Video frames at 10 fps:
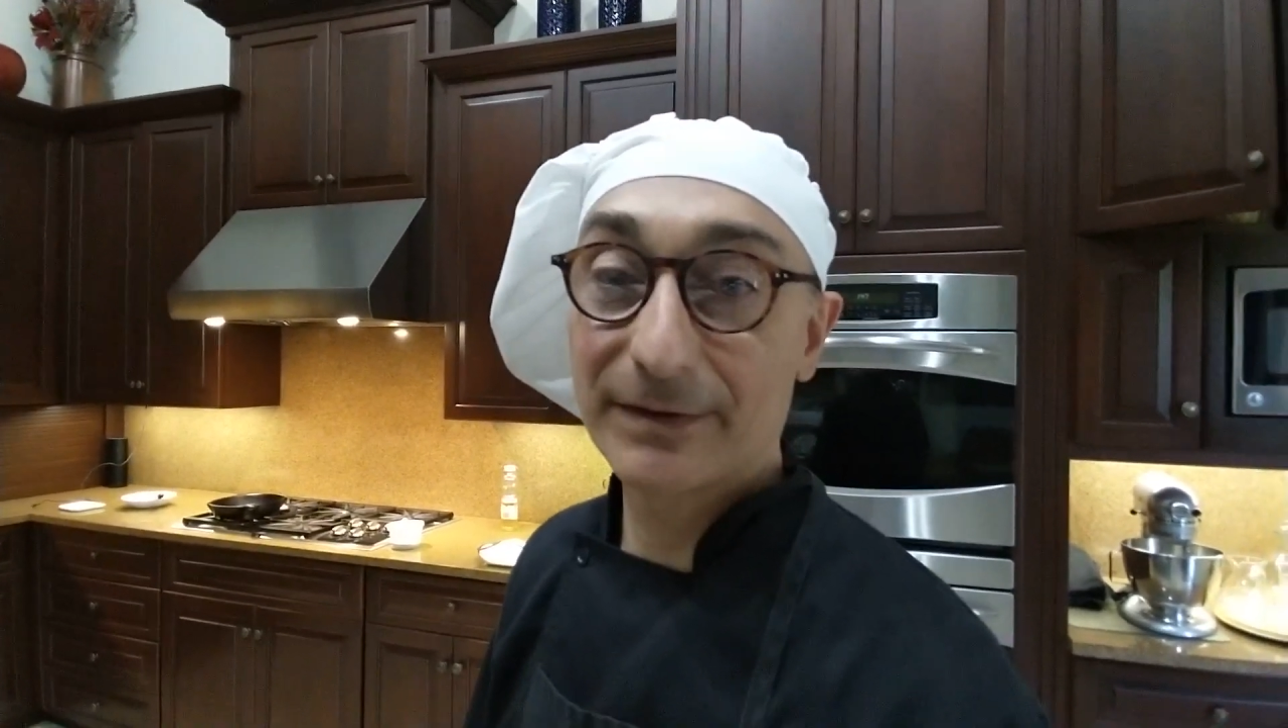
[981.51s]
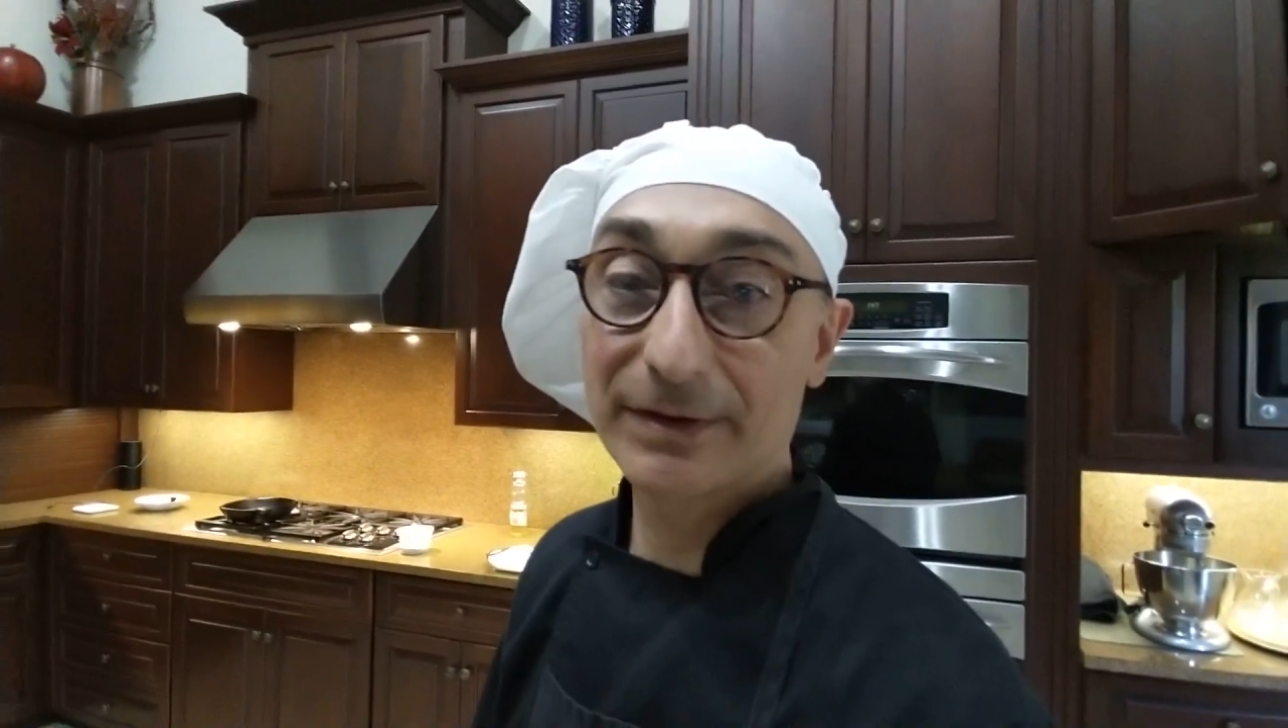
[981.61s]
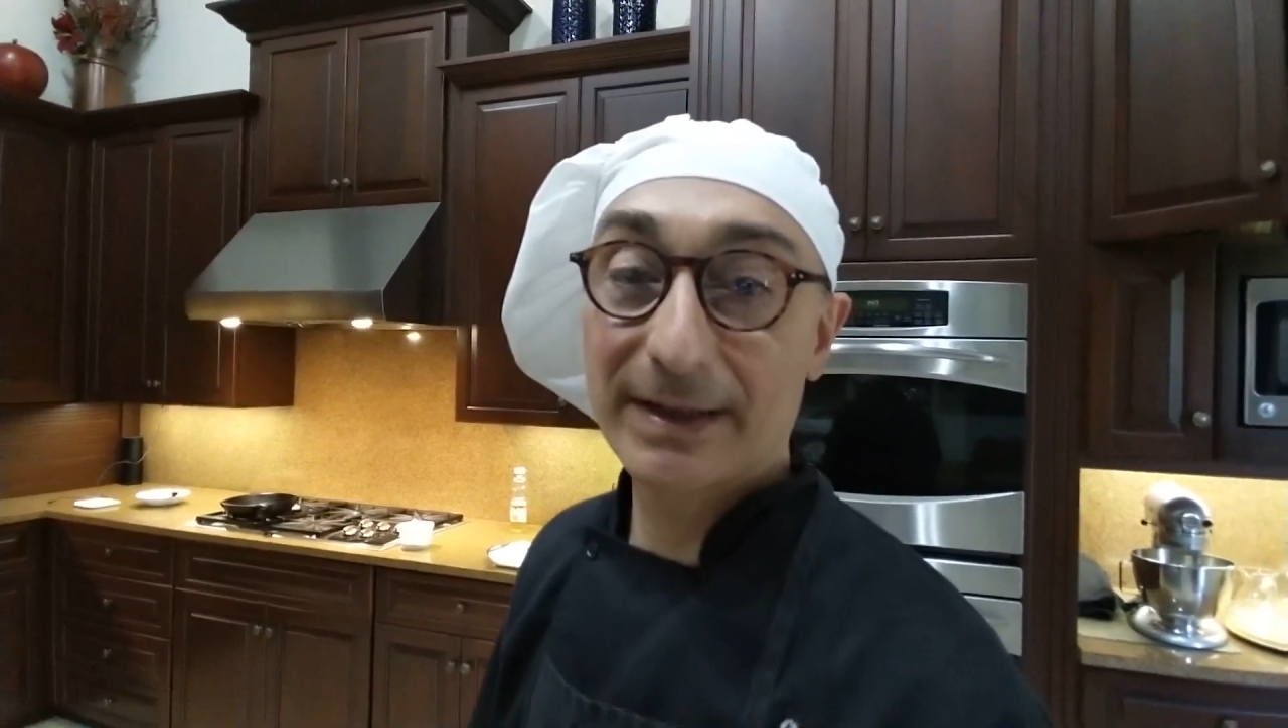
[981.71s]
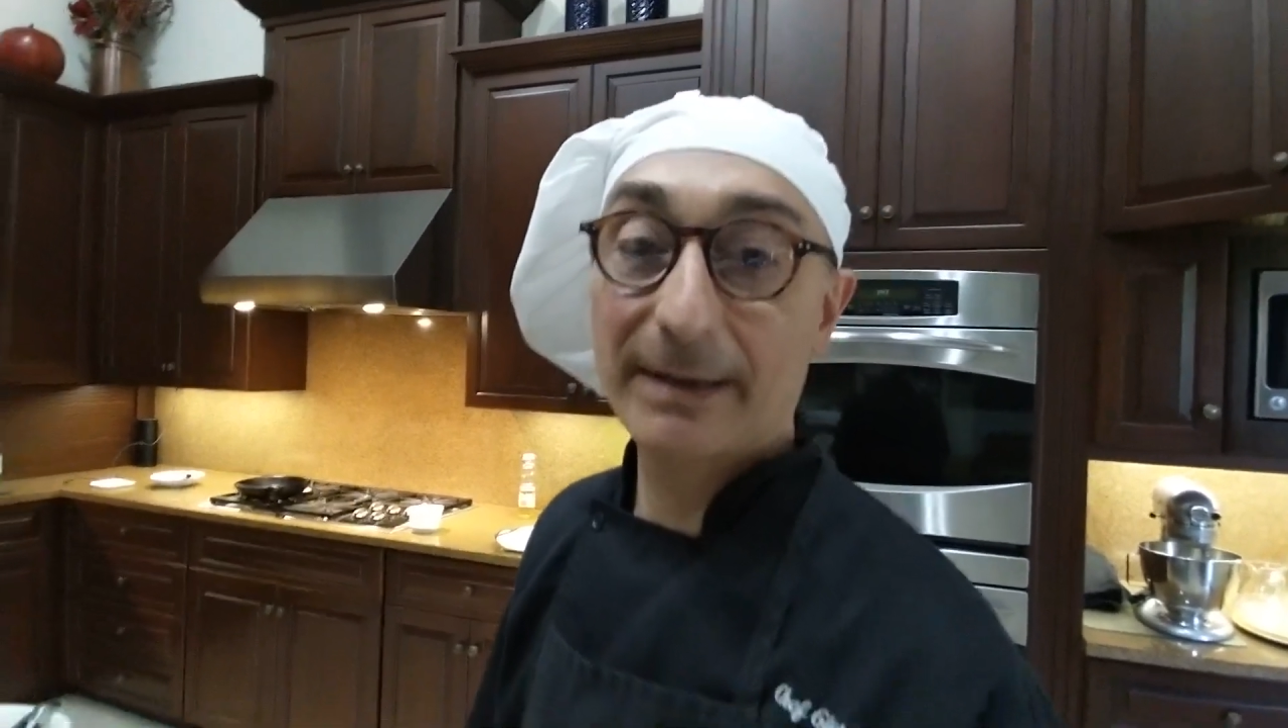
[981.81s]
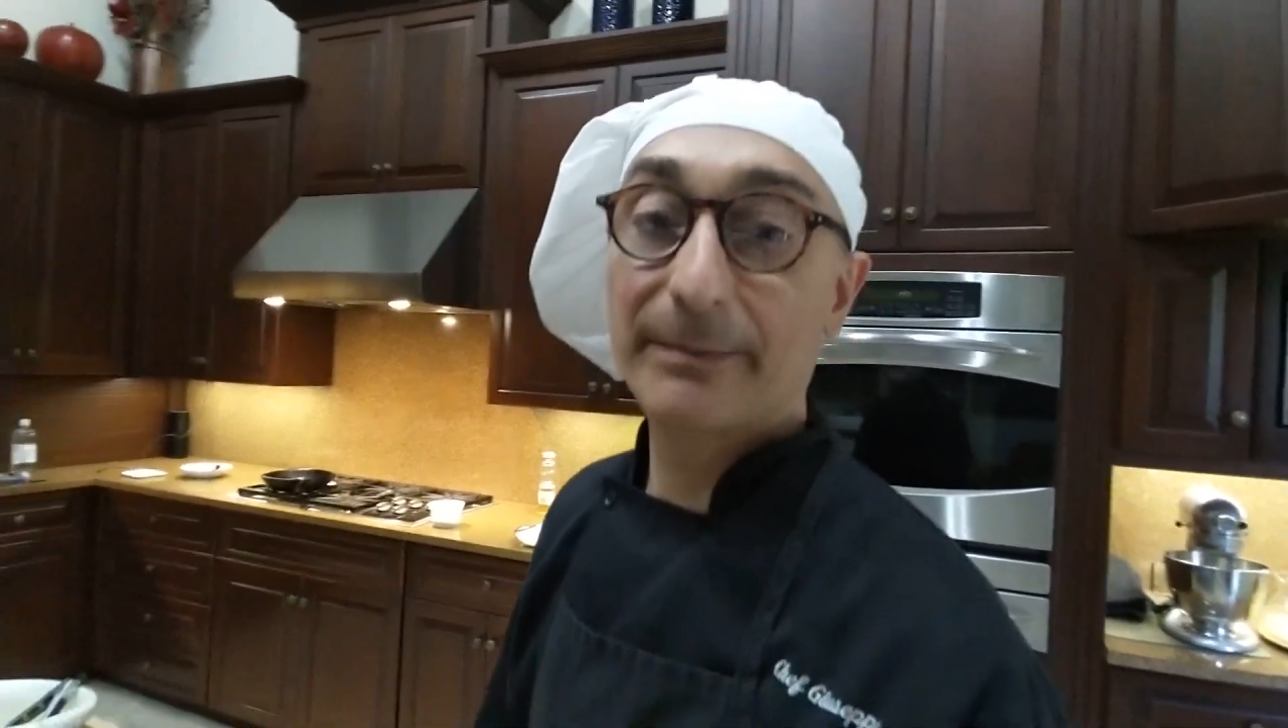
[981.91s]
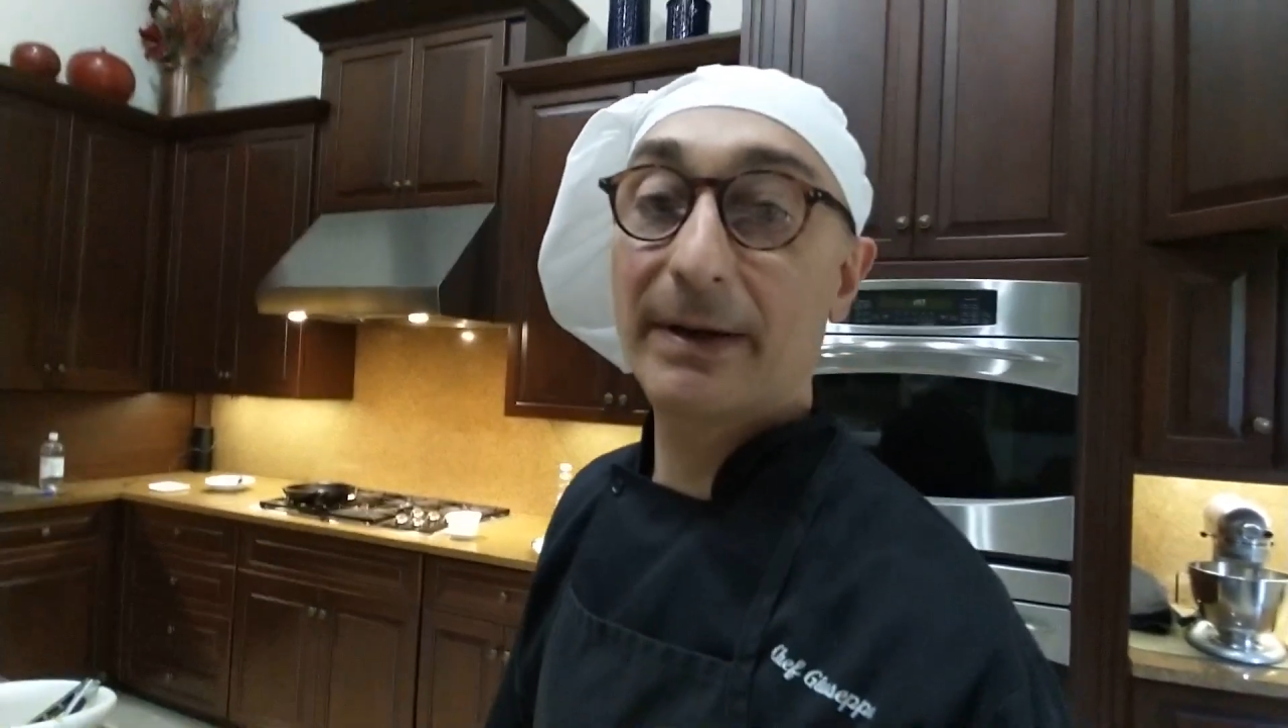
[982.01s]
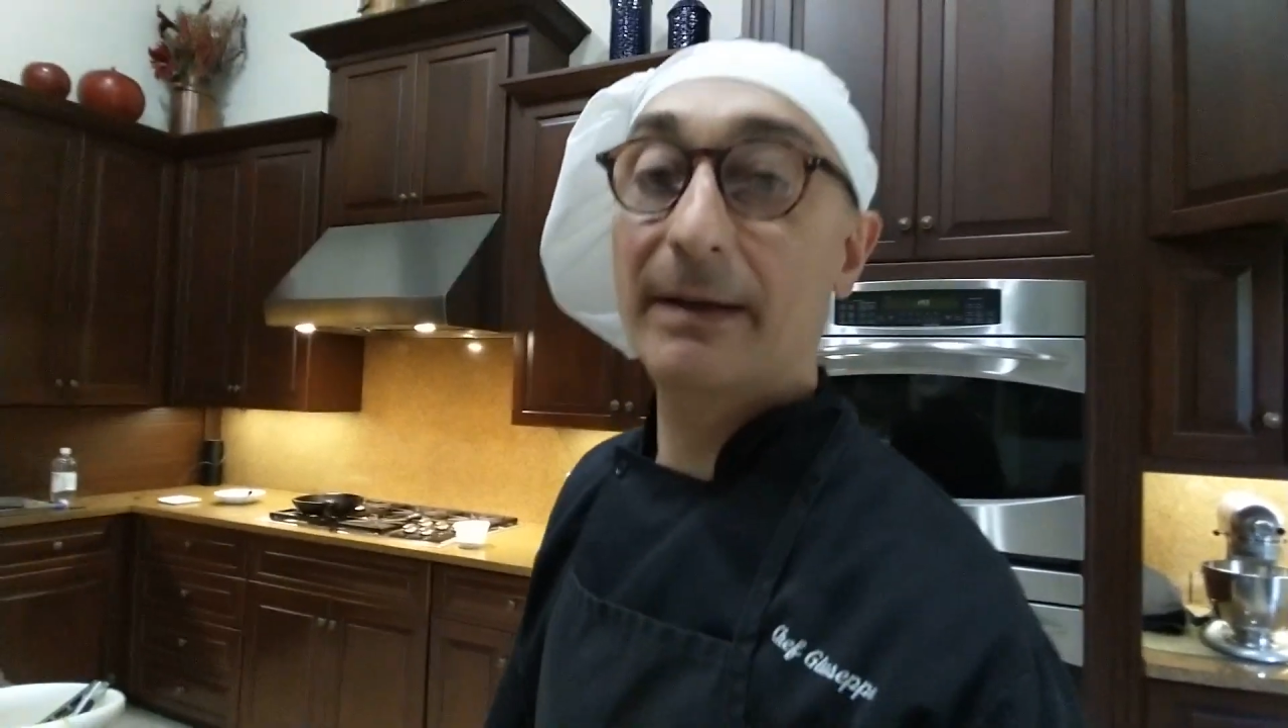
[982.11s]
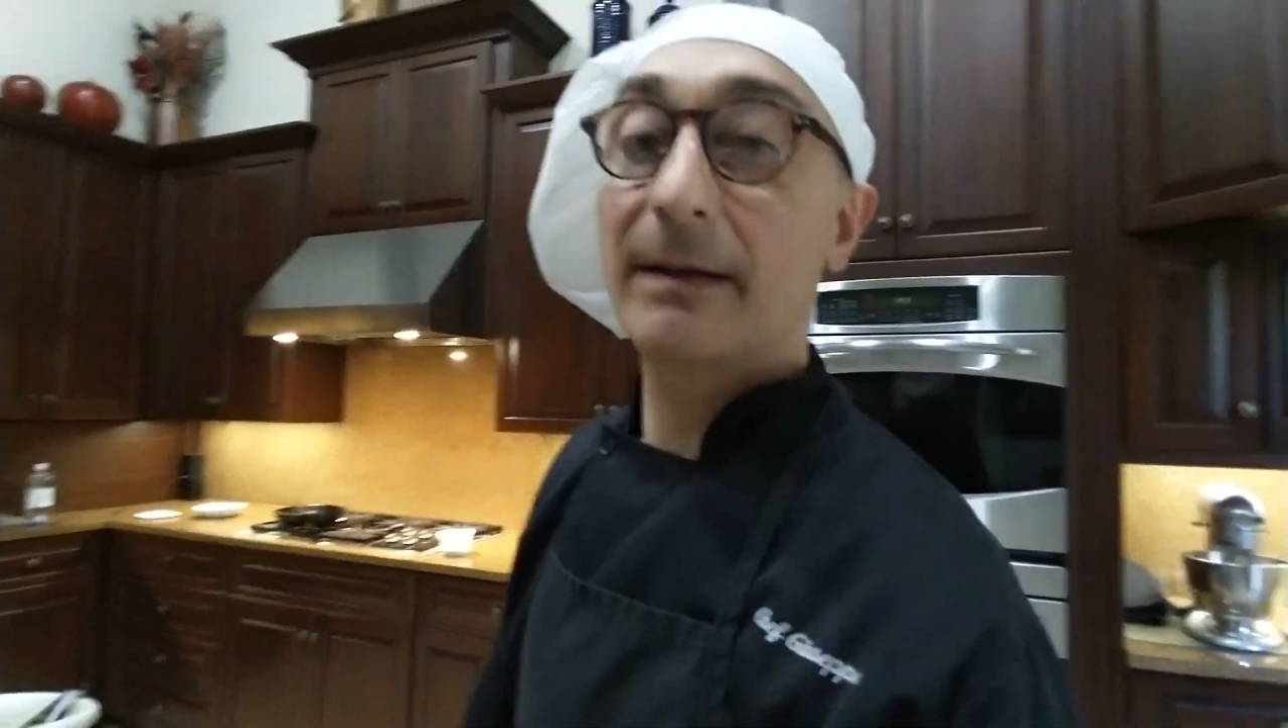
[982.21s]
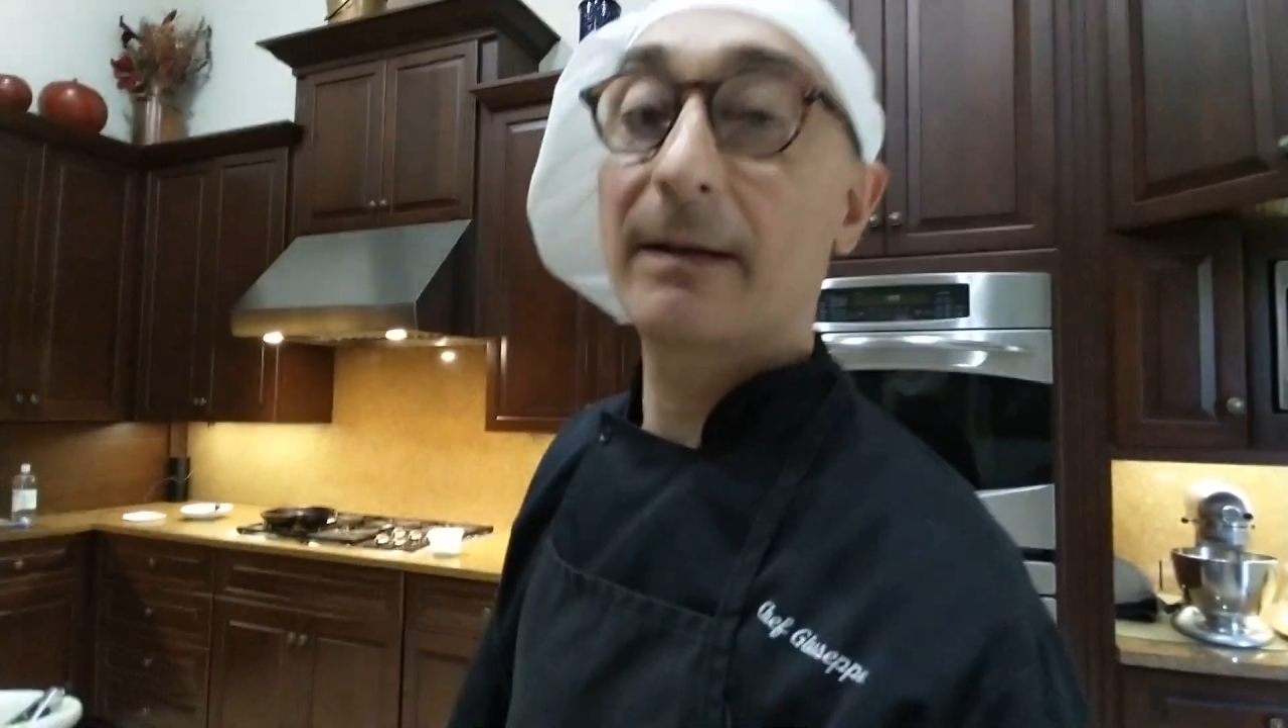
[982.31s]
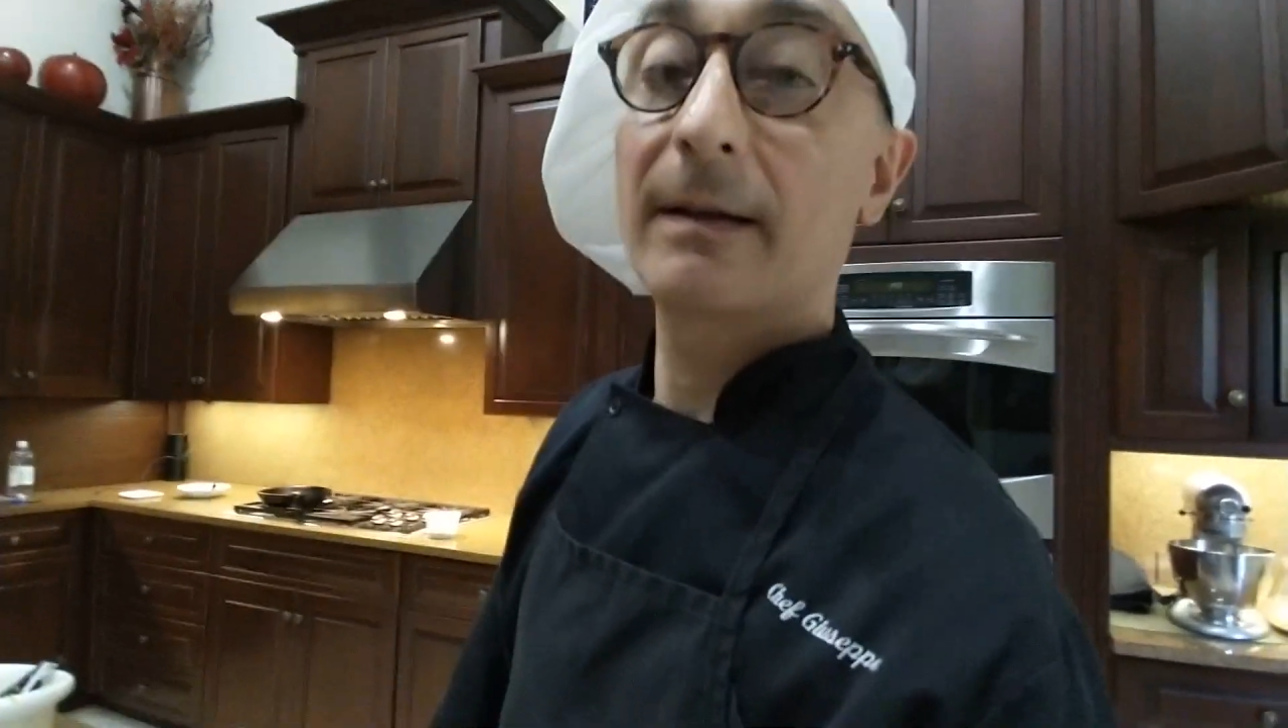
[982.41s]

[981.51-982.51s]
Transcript: Giuseppe.